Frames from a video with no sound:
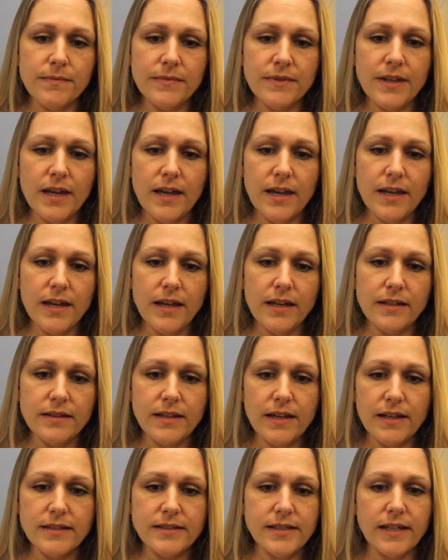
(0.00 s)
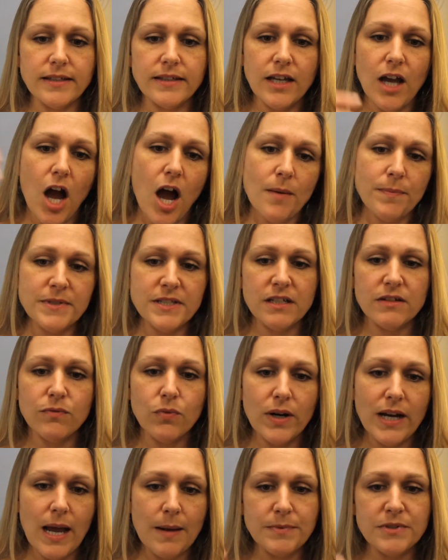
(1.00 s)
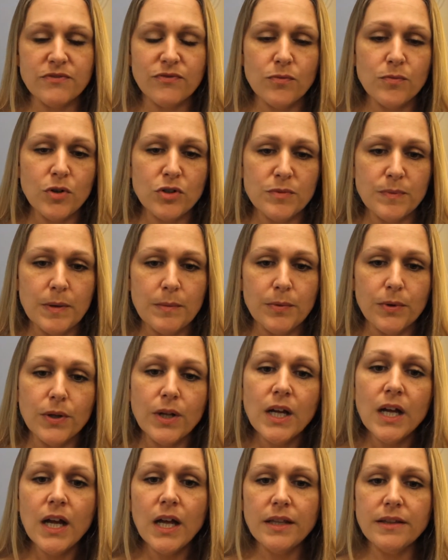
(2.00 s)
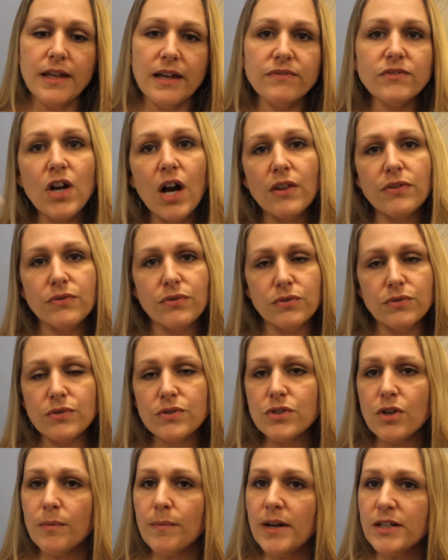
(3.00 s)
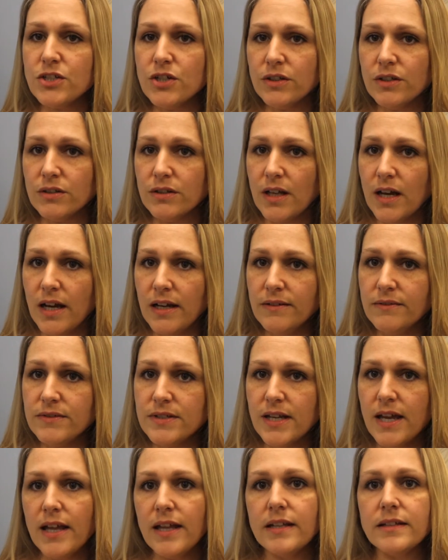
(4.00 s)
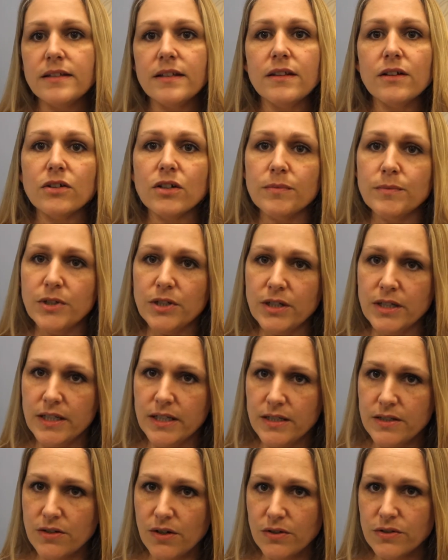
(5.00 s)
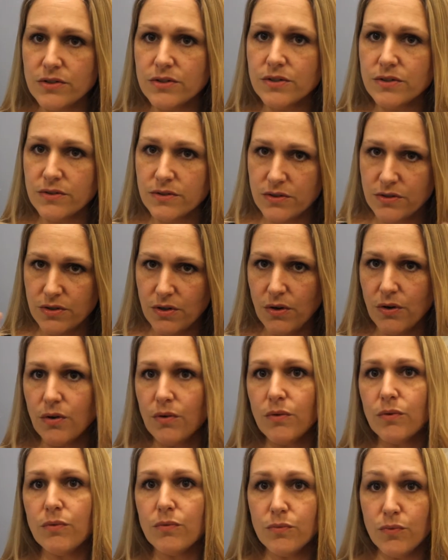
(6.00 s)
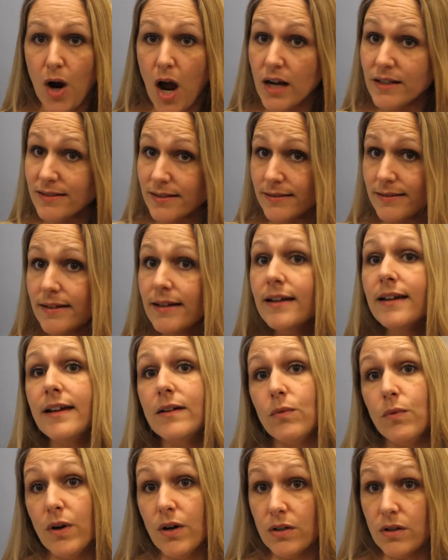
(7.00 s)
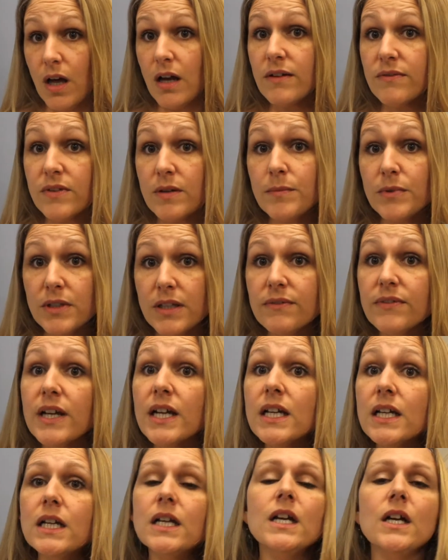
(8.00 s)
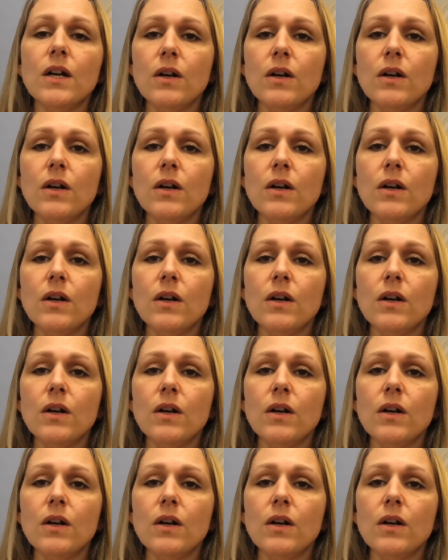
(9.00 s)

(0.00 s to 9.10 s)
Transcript: it's like the opposite of what happens for most people. They've gone through so much in their lives and their communities are so wrought where a lot of them are living